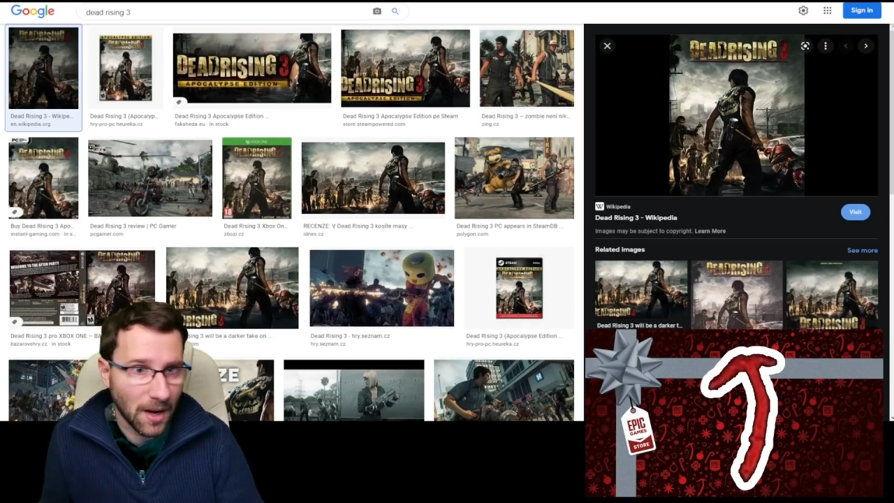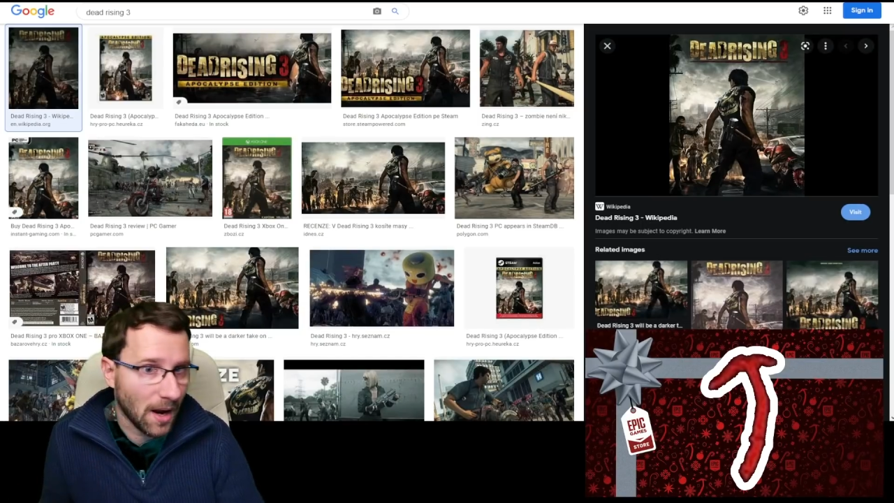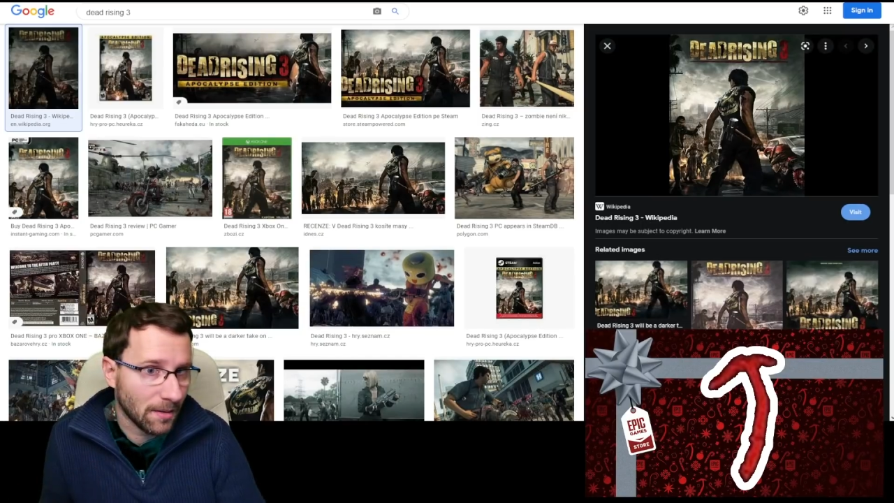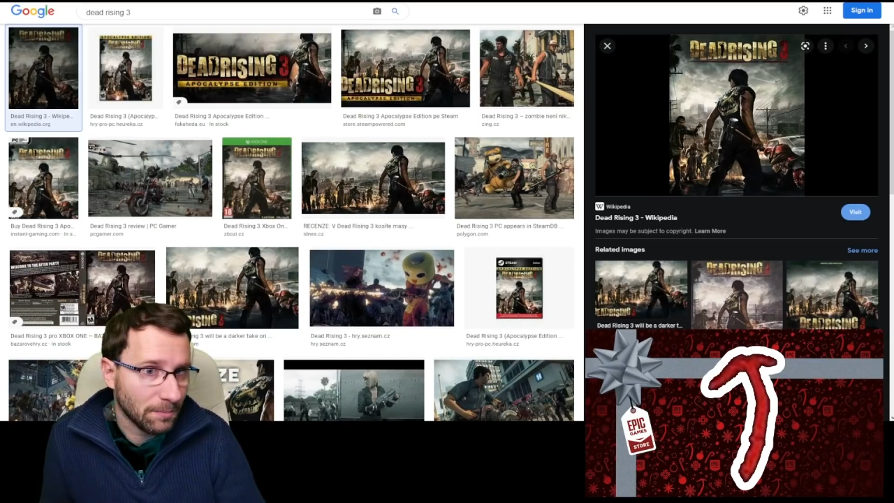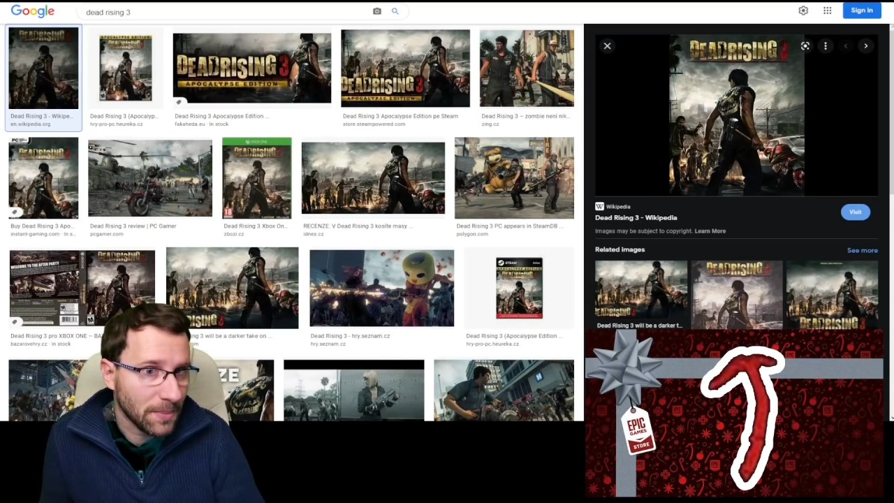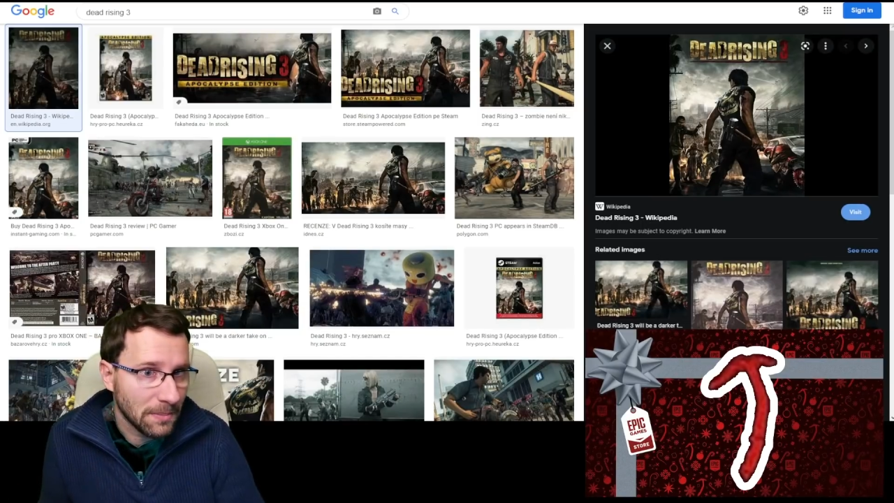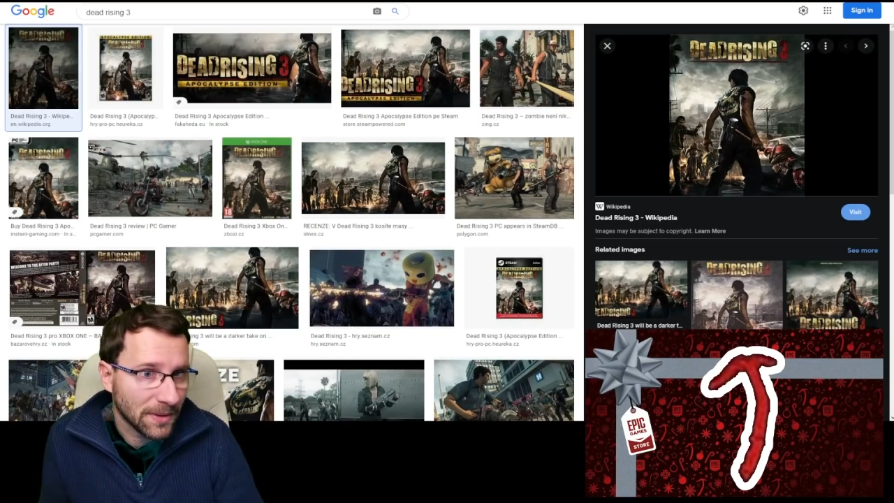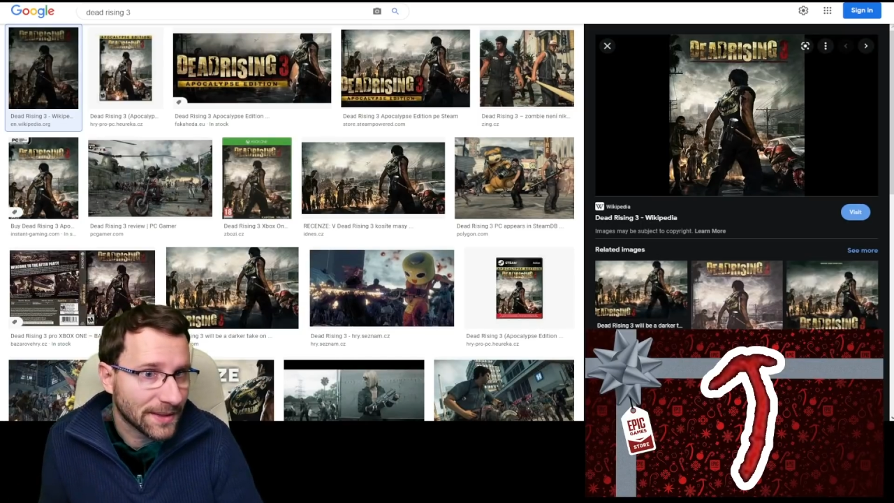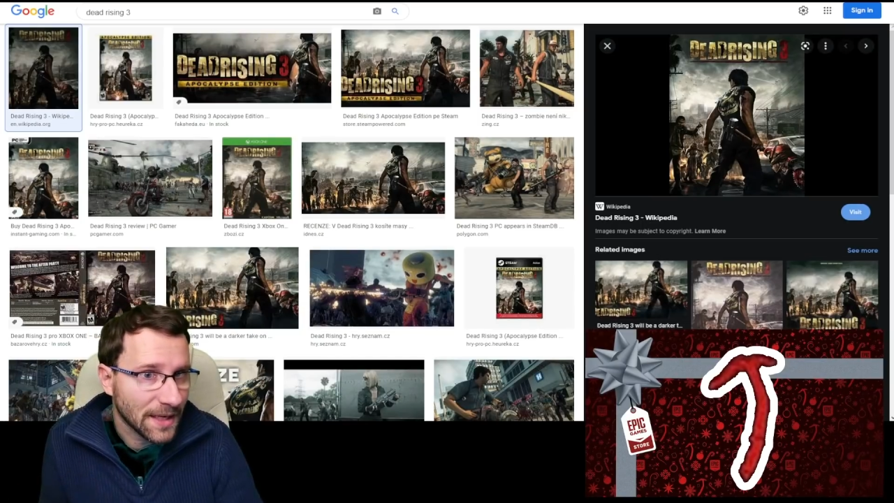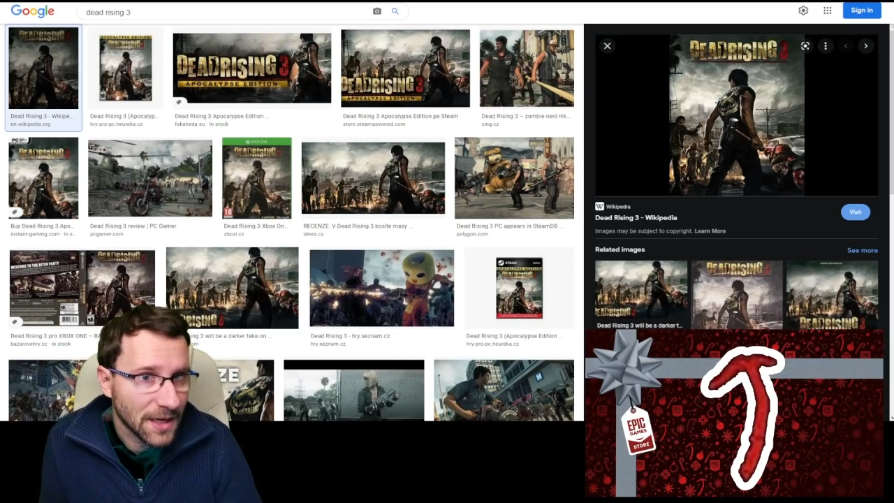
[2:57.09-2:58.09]
other people
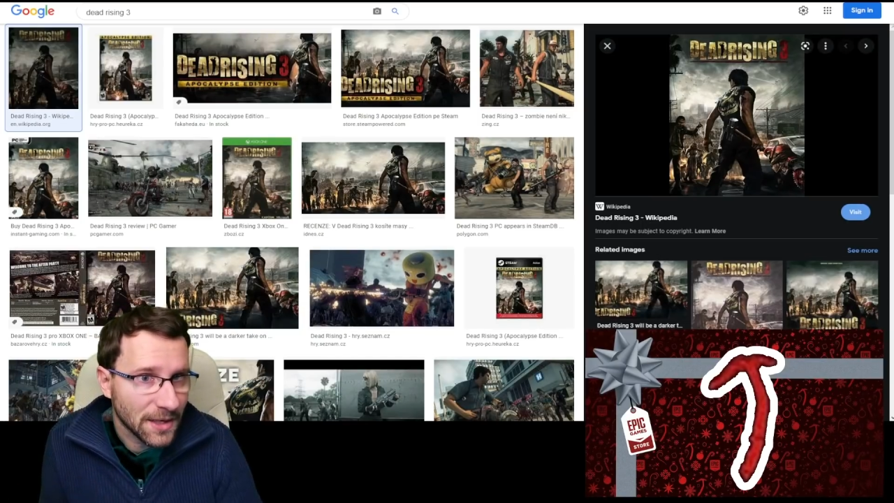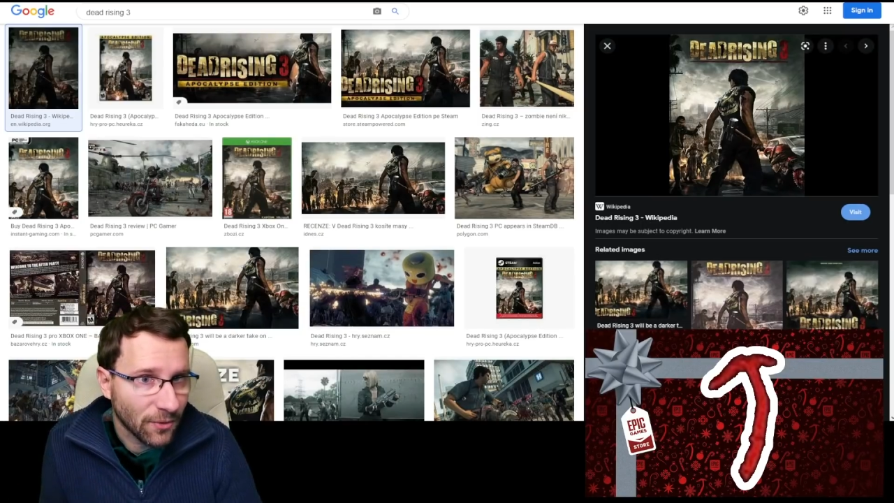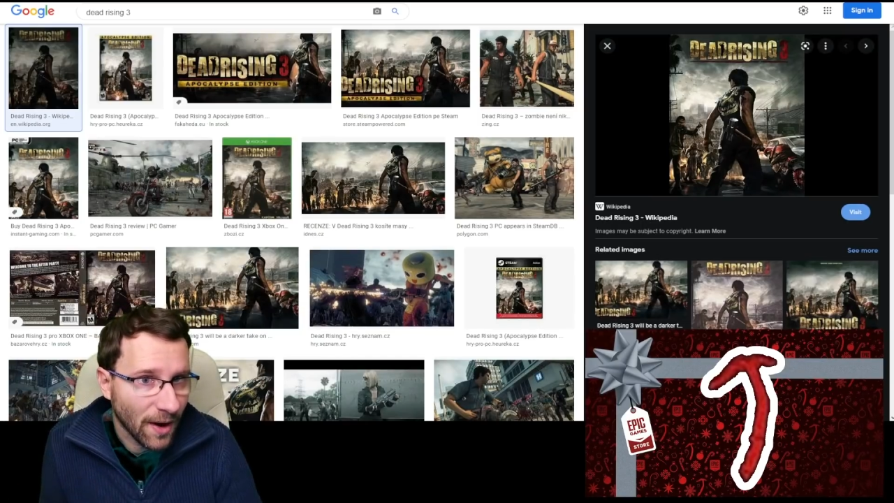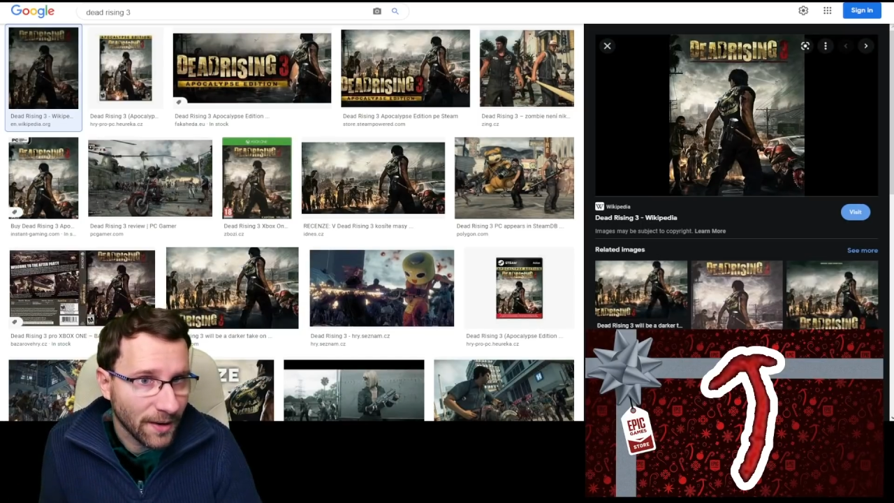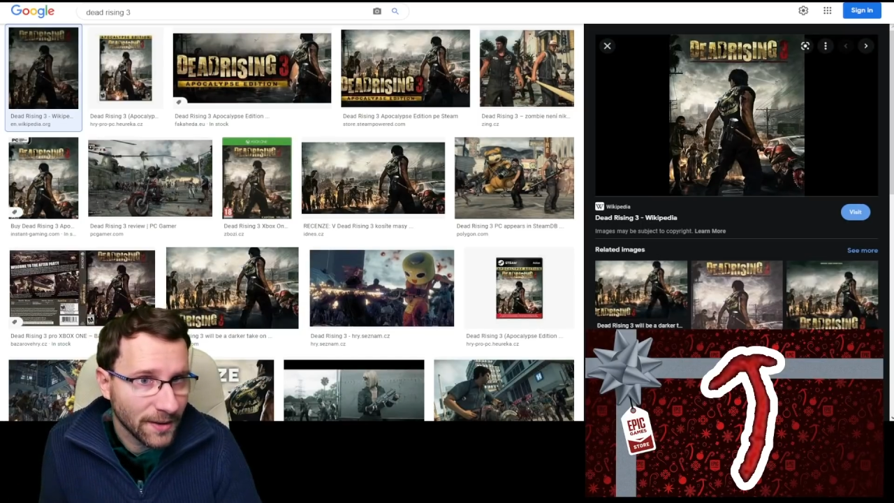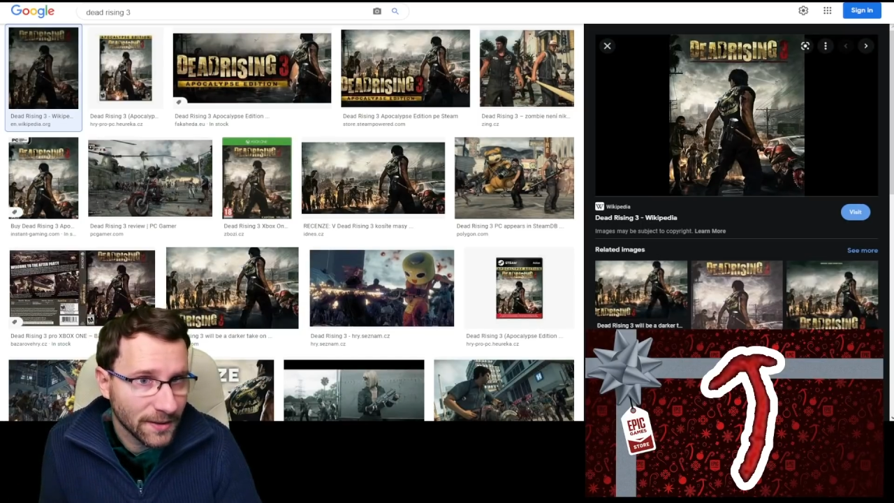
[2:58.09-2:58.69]
said that tried is